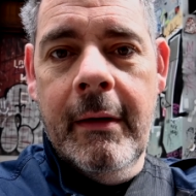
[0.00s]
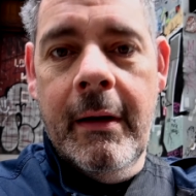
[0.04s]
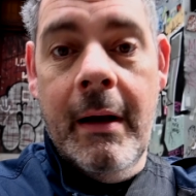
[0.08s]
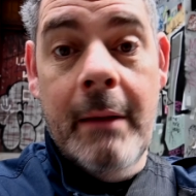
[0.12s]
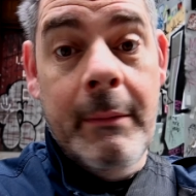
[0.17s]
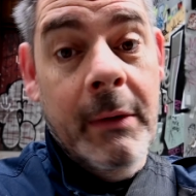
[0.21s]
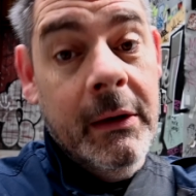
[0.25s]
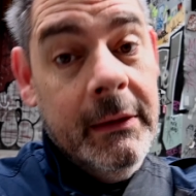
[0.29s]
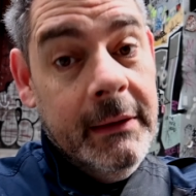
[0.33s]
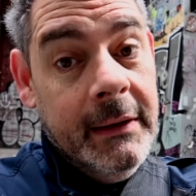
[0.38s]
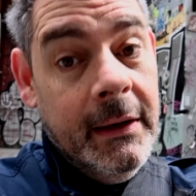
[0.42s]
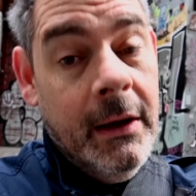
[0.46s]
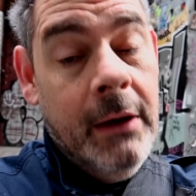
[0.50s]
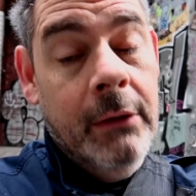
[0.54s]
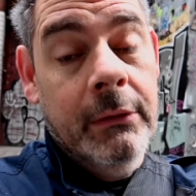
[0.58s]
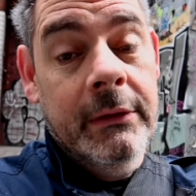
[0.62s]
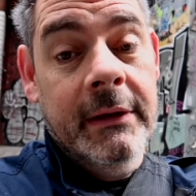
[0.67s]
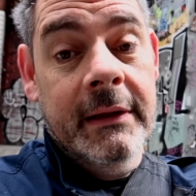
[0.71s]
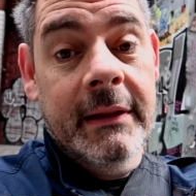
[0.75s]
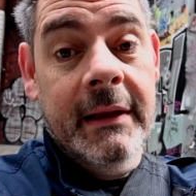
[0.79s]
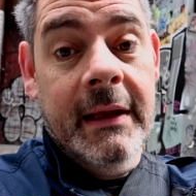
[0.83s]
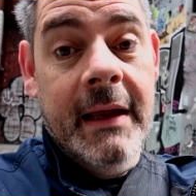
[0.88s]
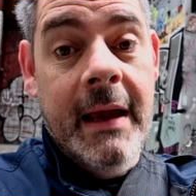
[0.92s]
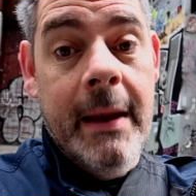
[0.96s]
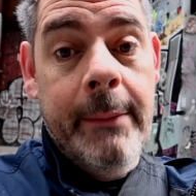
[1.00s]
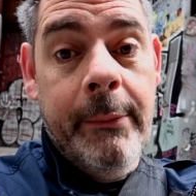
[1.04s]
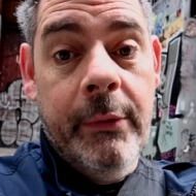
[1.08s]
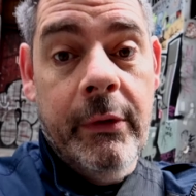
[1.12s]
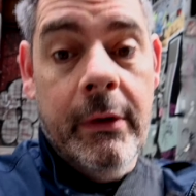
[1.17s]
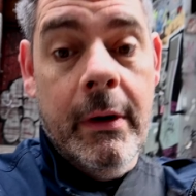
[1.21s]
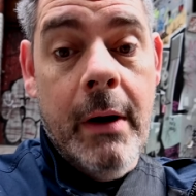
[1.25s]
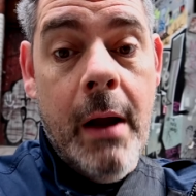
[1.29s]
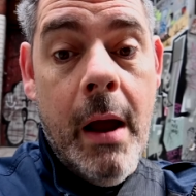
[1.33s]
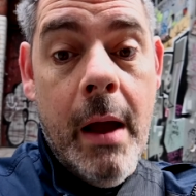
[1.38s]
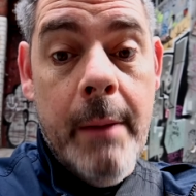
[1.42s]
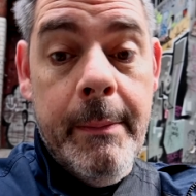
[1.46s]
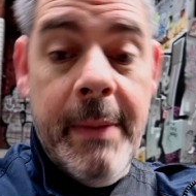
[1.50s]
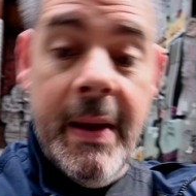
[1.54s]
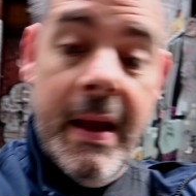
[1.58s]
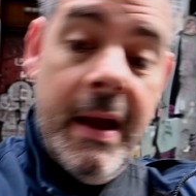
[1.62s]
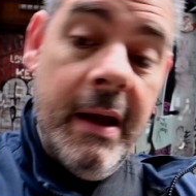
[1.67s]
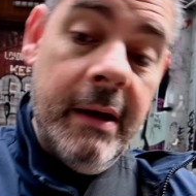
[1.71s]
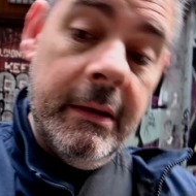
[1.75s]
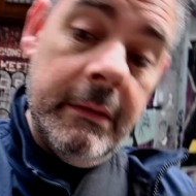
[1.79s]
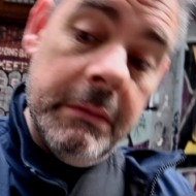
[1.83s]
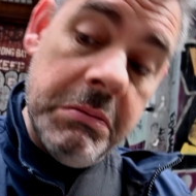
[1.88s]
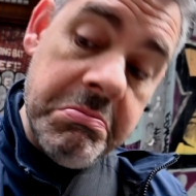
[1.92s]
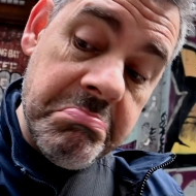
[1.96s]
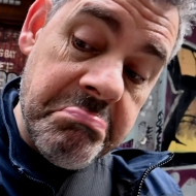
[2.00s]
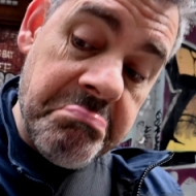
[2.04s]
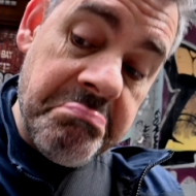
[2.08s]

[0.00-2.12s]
I'm only holding the camera about